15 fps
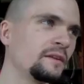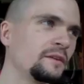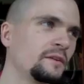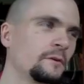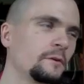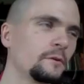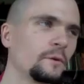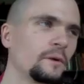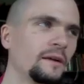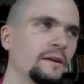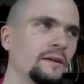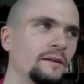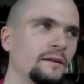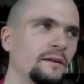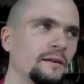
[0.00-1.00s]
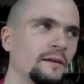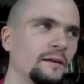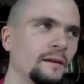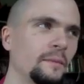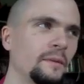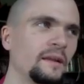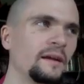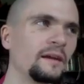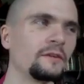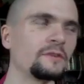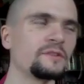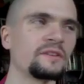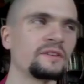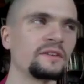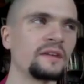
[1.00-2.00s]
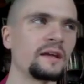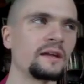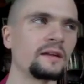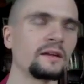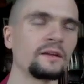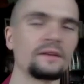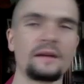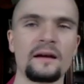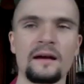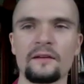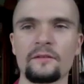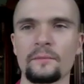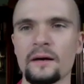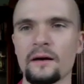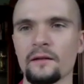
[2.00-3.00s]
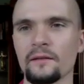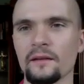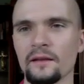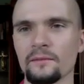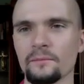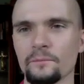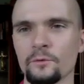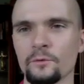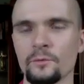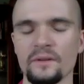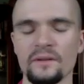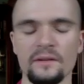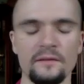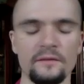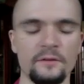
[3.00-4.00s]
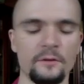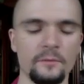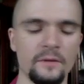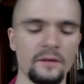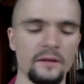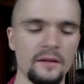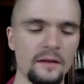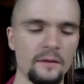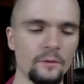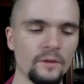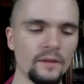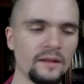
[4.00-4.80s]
consider what Emiliano just said because I have about like 2 minutes left here, but I